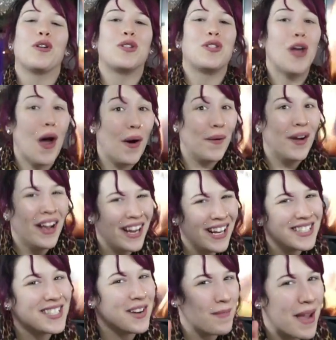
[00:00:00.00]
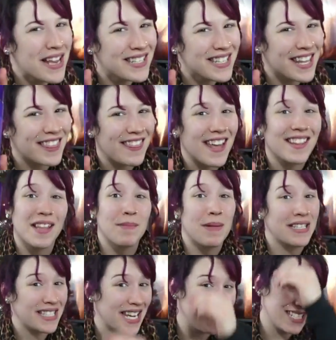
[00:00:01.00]
So it's an amazing thing that
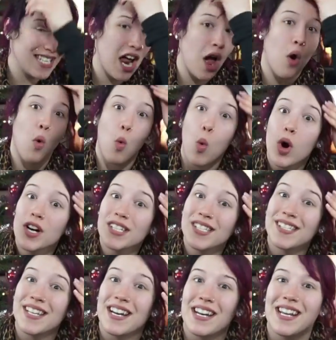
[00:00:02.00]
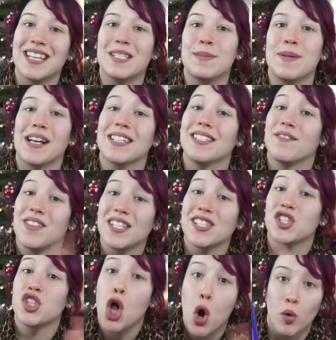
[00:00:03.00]
my skin's not worse than it is because of
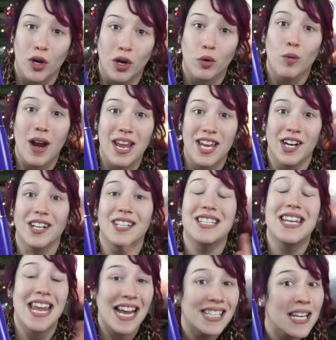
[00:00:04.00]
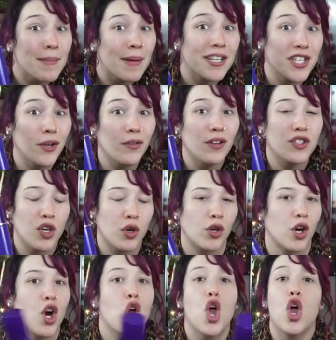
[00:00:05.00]
this toner right here. It's an antibacterial
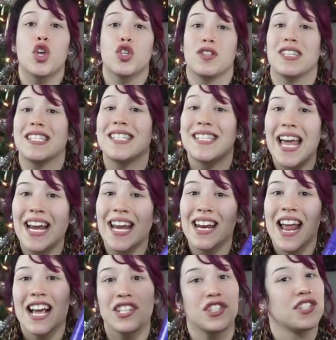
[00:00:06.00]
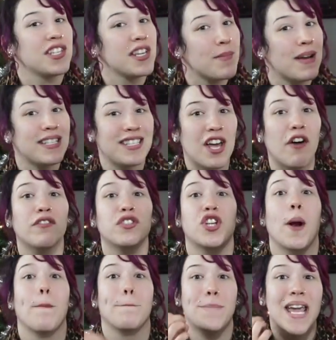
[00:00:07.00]
toner. So the second I see myself
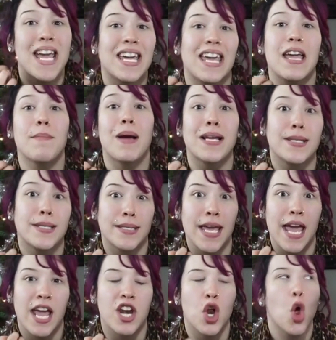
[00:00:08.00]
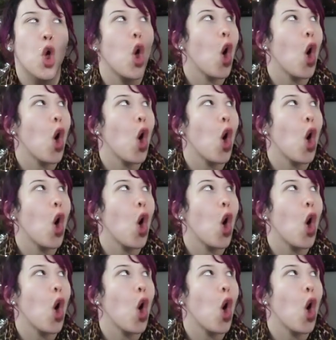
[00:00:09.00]
start picking my skin,